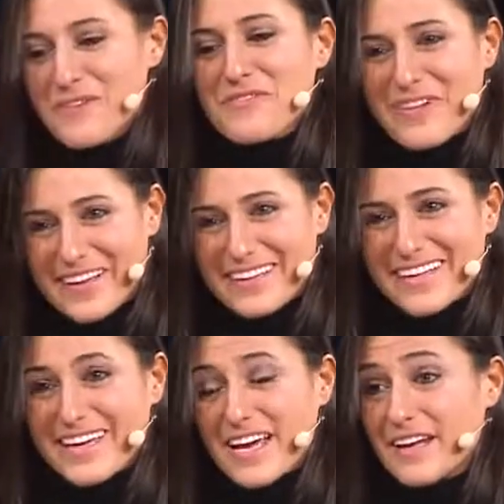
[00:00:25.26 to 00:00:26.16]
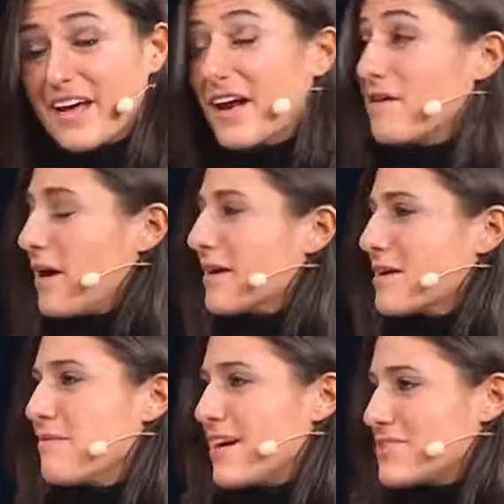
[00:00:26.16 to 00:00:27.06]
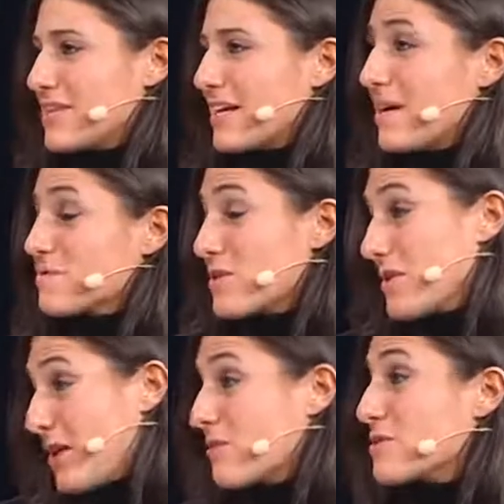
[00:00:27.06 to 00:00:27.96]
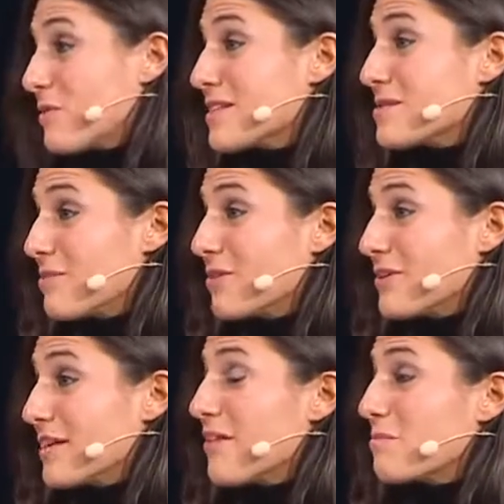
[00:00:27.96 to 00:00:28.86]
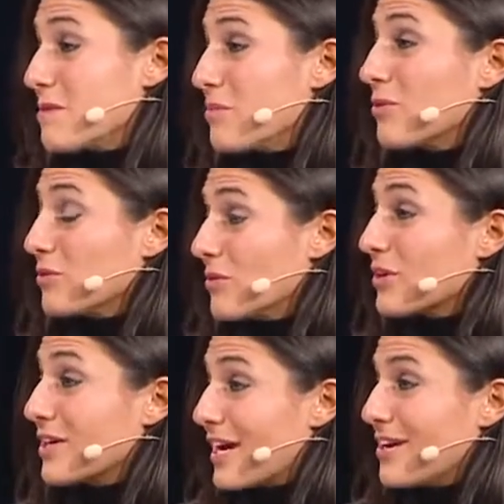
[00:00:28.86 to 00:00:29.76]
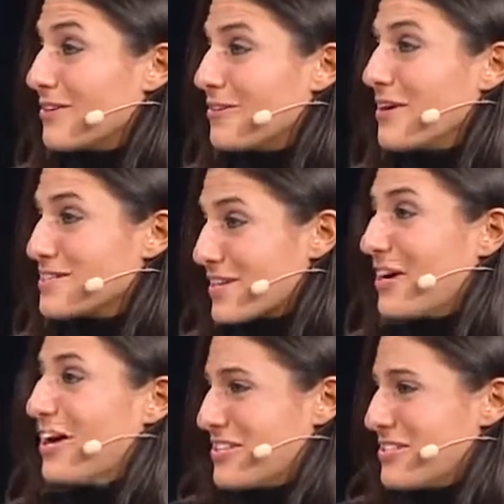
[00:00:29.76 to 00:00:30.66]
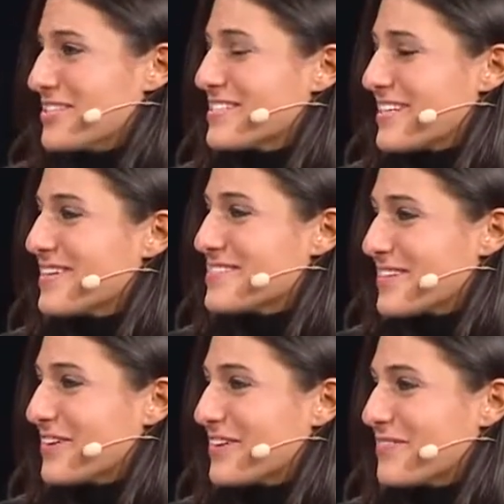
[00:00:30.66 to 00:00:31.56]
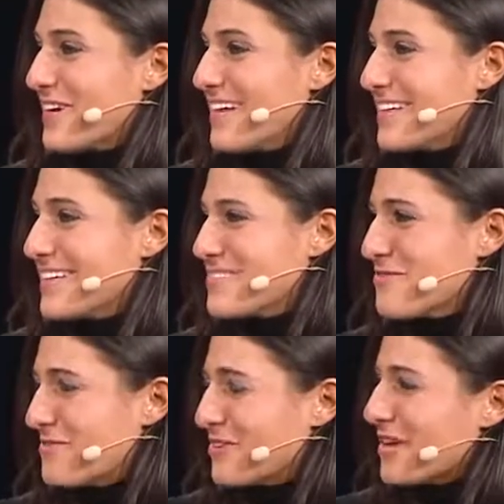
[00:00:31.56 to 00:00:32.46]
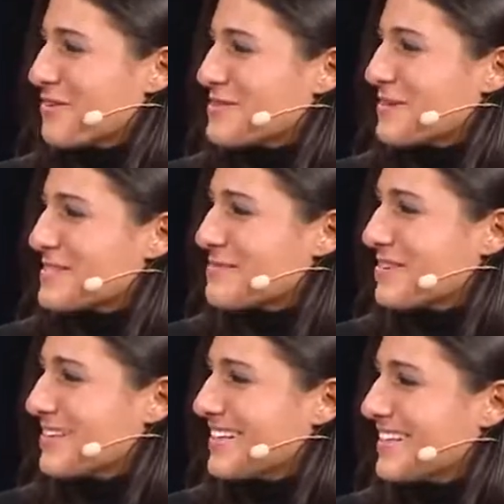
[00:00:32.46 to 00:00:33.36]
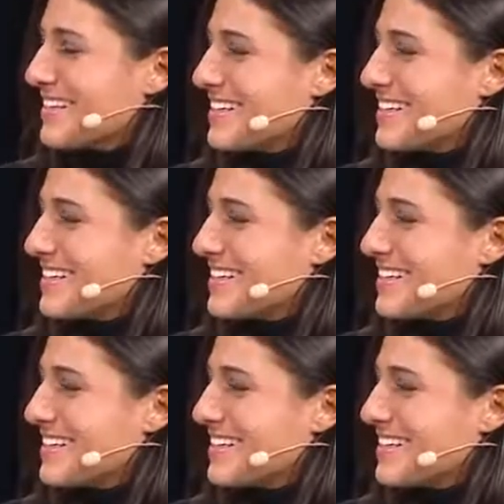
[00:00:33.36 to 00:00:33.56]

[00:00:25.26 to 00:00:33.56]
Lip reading: Finally. And I can imagine that comes with a lot of responsibility now that people are looking at you as the conscious of Silicon Valley. Do you feel that responsibility?